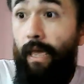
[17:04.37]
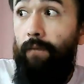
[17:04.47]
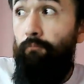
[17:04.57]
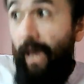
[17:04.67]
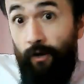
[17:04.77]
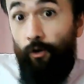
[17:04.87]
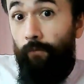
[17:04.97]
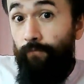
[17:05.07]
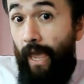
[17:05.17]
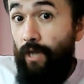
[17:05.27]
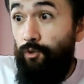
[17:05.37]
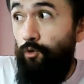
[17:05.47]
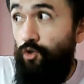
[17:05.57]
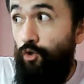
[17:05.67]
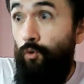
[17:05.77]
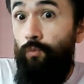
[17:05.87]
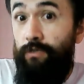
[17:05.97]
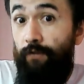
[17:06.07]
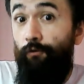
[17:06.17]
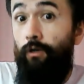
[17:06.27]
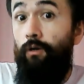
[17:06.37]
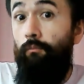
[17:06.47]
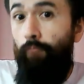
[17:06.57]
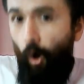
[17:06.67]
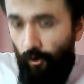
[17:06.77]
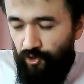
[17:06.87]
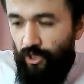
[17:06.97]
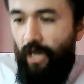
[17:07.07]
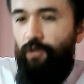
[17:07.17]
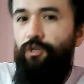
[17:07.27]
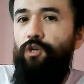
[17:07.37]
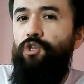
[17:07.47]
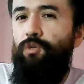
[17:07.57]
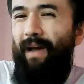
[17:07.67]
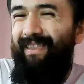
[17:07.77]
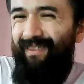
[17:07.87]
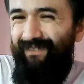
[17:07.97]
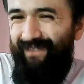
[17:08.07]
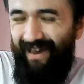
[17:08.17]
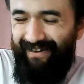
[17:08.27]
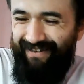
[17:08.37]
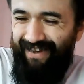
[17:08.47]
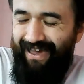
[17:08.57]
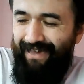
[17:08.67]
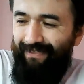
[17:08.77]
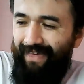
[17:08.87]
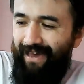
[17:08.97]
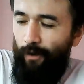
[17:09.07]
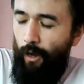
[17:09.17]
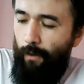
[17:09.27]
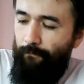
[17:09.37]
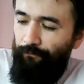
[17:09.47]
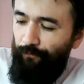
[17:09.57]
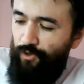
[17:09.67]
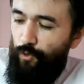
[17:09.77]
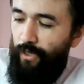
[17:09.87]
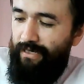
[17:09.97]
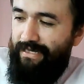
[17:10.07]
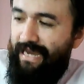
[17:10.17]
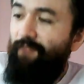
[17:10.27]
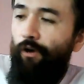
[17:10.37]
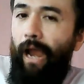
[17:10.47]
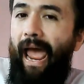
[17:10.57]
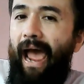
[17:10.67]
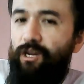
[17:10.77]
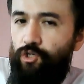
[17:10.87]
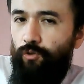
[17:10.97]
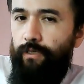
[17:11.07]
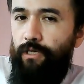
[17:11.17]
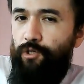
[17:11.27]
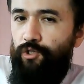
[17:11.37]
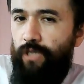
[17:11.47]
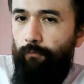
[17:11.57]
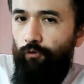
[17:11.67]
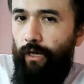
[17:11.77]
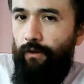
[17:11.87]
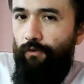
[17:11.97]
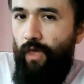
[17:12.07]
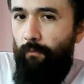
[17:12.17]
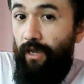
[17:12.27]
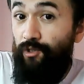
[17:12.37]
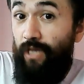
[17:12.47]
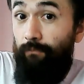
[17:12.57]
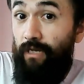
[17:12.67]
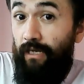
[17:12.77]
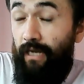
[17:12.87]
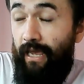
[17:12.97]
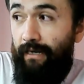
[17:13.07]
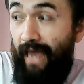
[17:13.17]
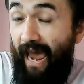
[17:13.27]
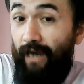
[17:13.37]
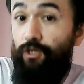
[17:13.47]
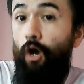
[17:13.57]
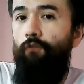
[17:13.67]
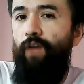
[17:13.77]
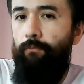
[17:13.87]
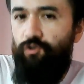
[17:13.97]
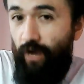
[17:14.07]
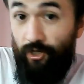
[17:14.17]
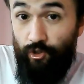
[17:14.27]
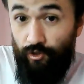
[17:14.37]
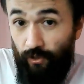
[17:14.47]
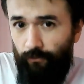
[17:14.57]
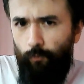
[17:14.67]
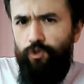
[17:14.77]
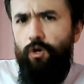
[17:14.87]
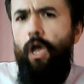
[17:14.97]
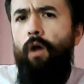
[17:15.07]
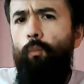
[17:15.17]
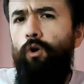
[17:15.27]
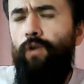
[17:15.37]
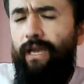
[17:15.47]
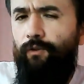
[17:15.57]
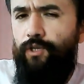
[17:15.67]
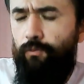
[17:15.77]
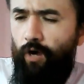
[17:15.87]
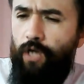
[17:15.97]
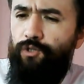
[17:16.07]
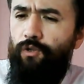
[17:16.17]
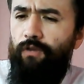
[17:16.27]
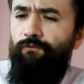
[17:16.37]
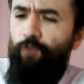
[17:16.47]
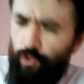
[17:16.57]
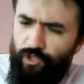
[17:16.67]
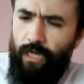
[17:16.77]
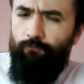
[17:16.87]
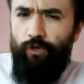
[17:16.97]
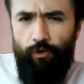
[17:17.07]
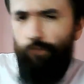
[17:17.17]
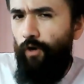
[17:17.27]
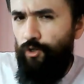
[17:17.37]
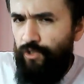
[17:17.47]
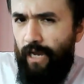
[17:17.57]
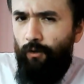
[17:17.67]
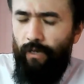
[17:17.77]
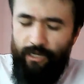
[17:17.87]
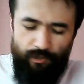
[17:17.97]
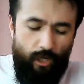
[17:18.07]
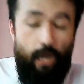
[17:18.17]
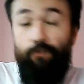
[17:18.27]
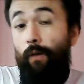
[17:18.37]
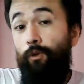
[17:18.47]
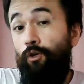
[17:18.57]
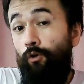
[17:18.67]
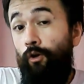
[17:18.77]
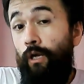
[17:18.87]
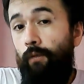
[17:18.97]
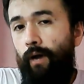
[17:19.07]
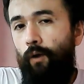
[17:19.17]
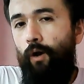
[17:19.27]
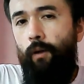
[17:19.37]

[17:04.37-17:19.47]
and matter as two different parts, despite the fact that you can never actually separate them except in an act of abstraction. Something which will likely surprise the first-time reader of Aristotle is that when you're learning about